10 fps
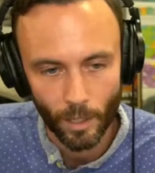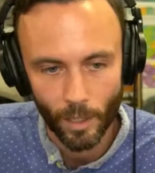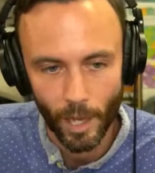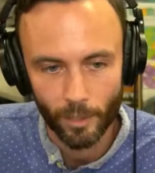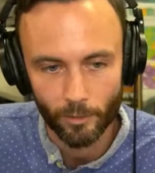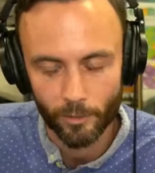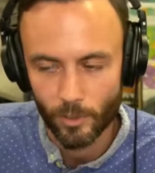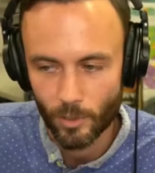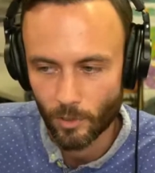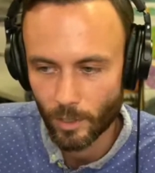A lot of
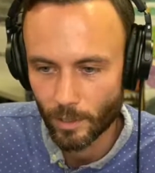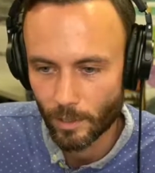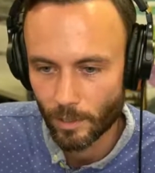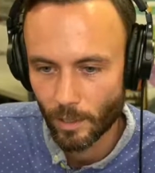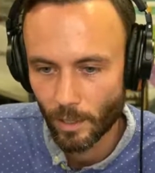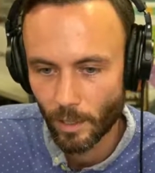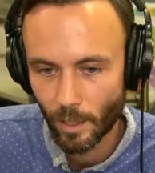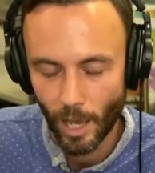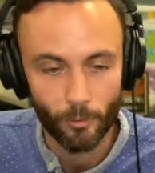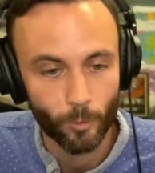students
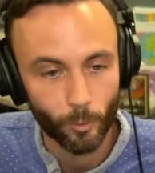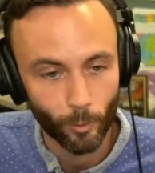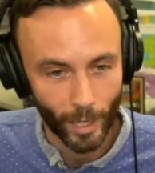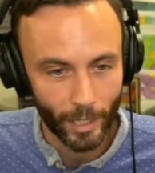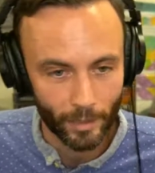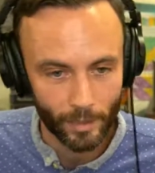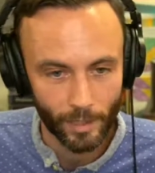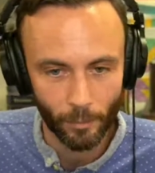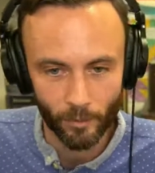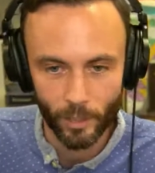have read
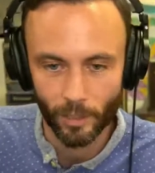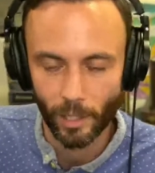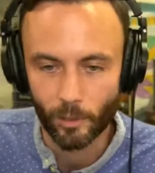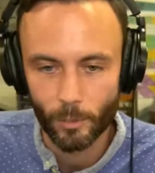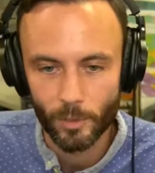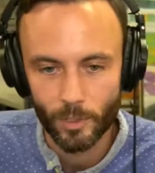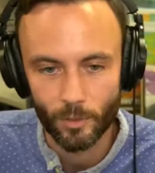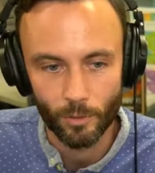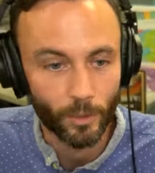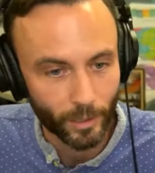some of Sherlock Holmes
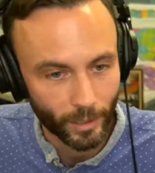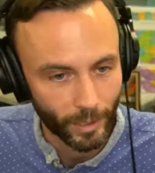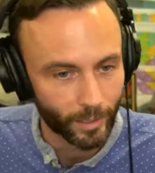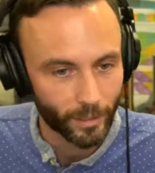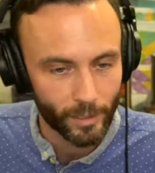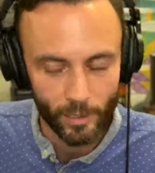to learn English.